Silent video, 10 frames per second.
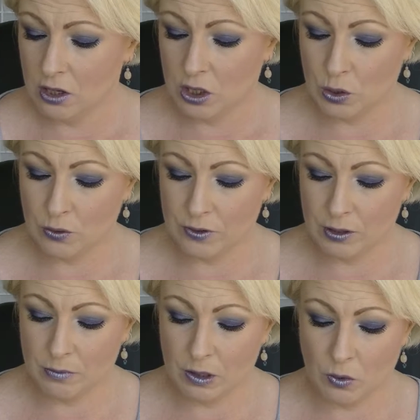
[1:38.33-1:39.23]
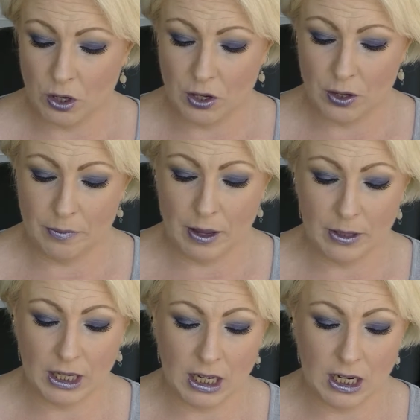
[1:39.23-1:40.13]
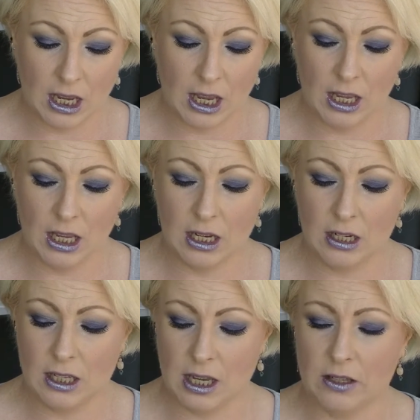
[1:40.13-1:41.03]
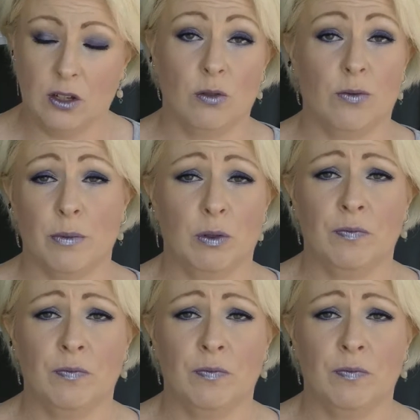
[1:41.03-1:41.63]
two of them were Maybelline and the other two Rimmel.